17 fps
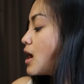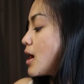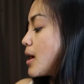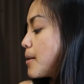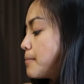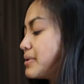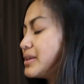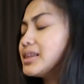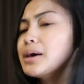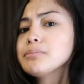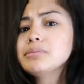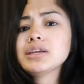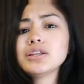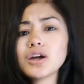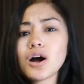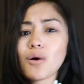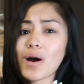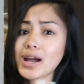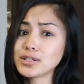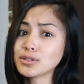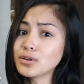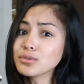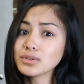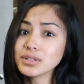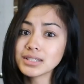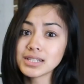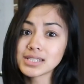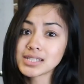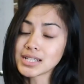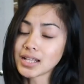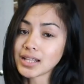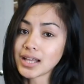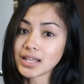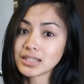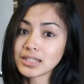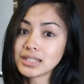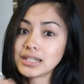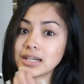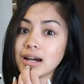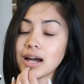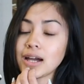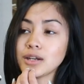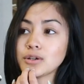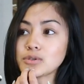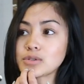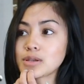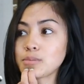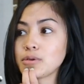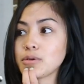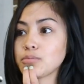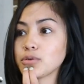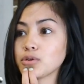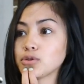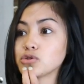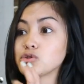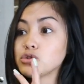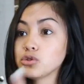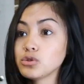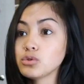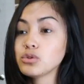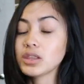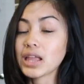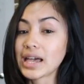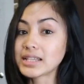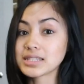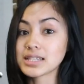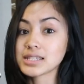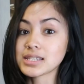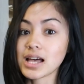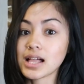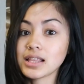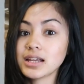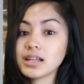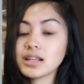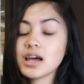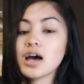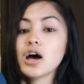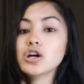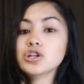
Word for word: Um, but let me know. I don't really sell Athleta. I know some people do like to sell it.